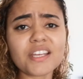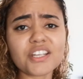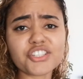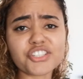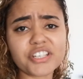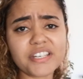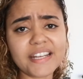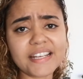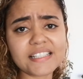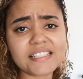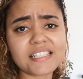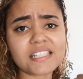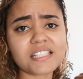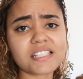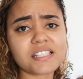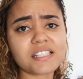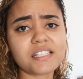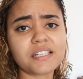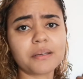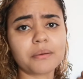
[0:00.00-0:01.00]

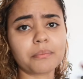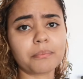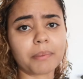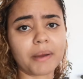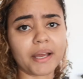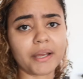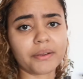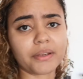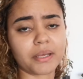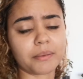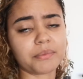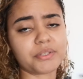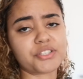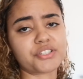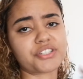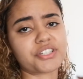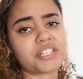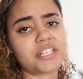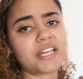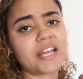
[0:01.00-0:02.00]
genetics,
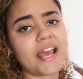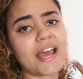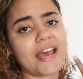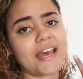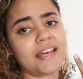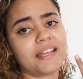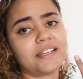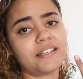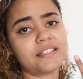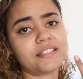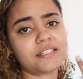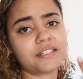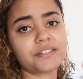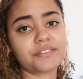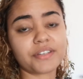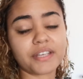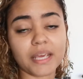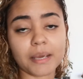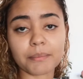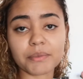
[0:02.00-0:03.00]
biochemistry, and
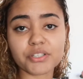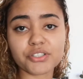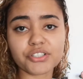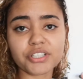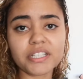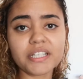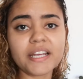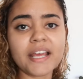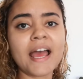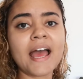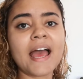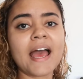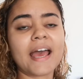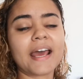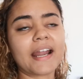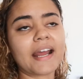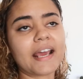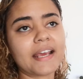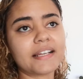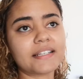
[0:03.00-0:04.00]
chemistry,
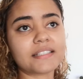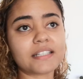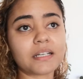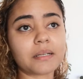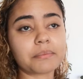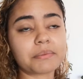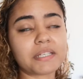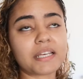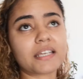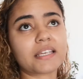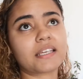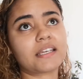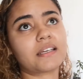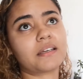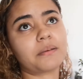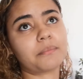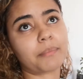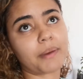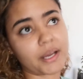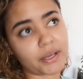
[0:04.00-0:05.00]
and I ended up
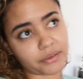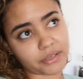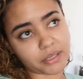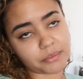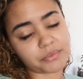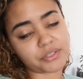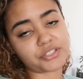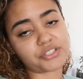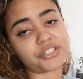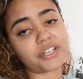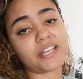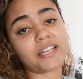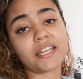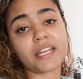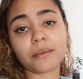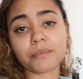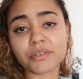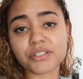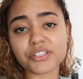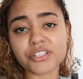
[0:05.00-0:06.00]
taking biochemistry and
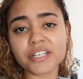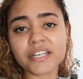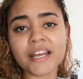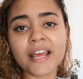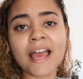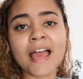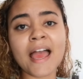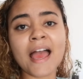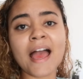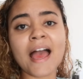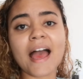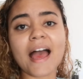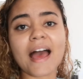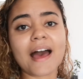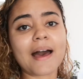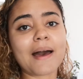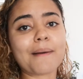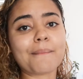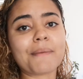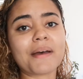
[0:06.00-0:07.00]
chemistry,
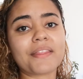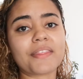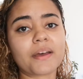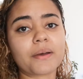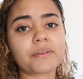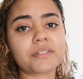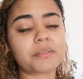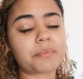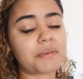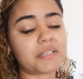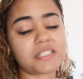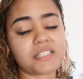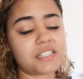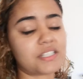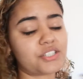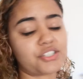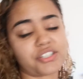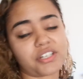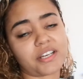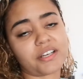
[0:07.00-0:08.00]
and that was the best
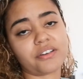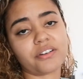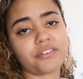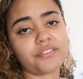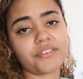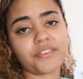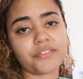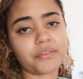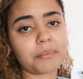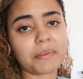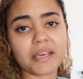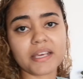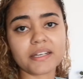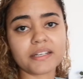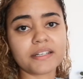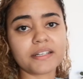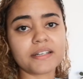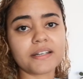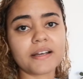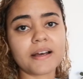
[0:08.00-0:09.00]
decision I could have ever made,